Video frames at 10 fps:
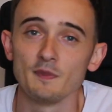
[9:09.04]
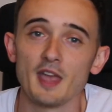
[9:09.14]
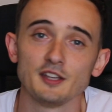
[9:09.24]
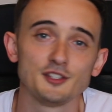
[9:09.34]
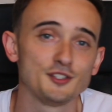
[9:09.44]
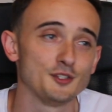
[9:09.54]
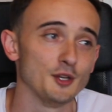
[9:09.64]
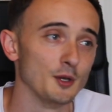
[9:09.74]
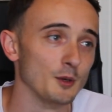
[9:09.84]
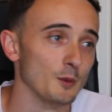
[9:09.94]
that
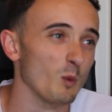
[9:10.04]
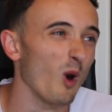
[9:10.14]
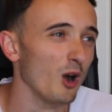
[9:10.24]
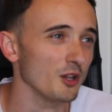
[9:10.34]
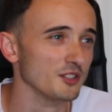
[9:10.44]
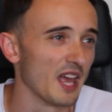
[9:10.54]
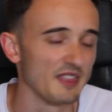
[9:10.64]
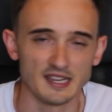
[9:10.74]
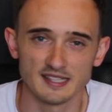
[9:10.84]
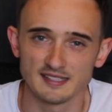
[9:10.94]
still was, I
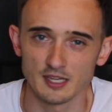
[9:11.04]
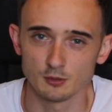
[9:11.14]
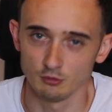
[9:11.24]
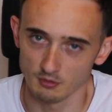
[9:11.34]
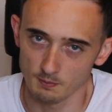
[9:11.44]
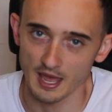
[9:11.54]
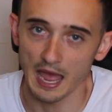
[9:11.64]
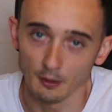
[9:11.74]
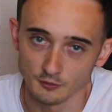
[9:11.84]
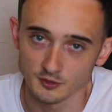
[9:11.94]
think,
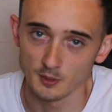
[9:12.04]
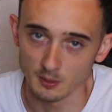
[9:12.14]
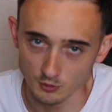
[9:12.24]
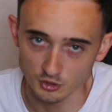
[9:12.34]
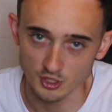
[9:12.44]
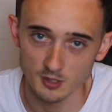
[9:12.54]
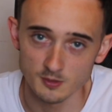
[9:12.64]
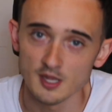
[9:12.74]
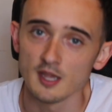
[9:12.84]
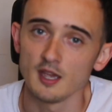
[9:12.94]
£600 when it was
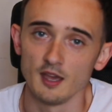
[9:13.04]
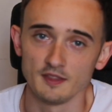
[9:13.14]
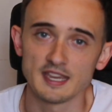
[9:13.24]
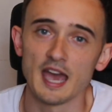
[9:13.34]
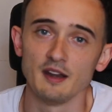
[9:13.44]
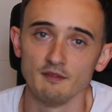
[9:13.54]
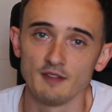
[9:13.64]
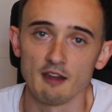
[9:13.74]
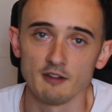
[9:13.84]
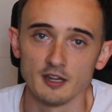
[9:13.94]
new. The Canon
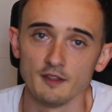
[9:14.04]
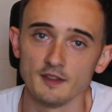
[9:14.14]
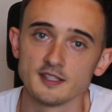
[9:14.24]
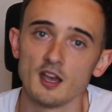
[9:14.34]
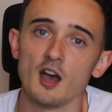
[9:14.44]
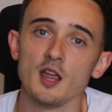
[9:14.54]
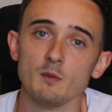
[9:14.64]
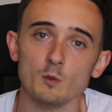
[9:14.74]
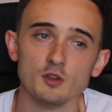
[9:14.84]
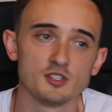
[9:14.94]
variant at the
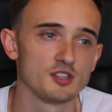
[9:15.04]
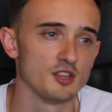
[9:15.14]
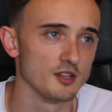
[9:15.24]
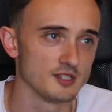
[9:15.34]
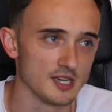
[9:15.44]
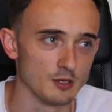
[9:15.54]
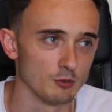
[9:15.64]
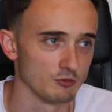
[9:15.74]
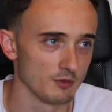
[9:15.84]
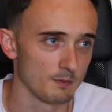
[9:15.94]
time was
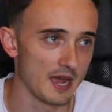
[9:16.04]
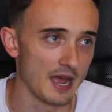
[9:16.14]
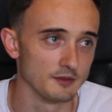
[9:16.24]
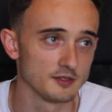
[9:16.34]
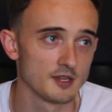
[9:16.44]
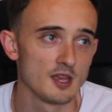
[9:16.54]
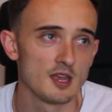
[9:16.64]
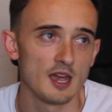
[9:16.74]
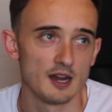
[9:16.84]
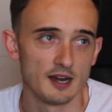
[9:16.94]
£1,300.
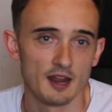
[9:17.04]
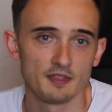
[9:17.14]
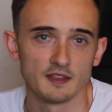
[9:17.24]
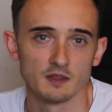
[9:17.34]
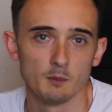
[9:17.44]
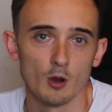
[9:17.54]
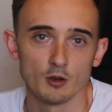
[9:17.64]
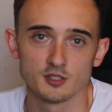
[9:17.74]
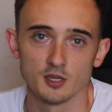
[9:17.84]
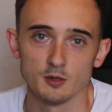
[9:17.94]
And then I think the
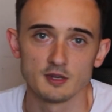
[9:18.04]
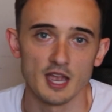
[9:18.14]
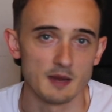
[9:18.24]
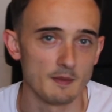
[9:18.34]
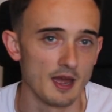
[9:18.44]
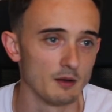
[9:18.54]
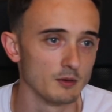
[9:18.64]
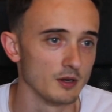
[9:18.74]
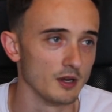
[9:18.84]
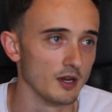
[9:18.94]
Mark II came
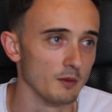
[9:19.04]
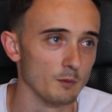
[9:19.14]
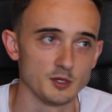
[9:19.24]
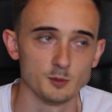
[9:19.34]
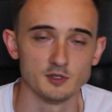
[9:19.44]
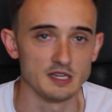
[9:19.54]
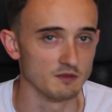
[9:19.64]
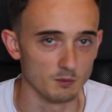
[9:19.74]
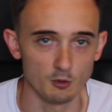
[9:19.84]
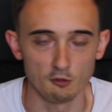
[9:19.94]
out, which was
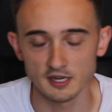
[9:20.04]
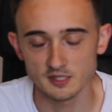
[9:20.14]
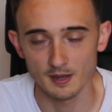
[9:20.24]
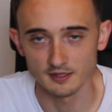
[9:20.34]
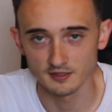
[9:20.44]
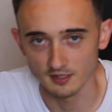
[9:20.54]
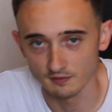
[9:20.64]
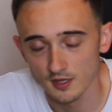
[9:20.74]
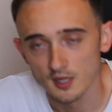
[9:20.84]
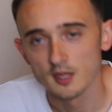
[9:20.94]
even more
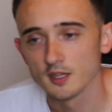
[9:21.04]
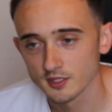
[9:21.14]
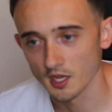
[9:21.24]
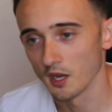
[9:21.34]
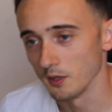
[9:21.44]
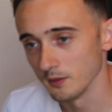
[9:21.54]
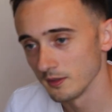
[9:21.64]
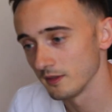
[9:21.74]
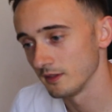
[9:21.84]
expensive. So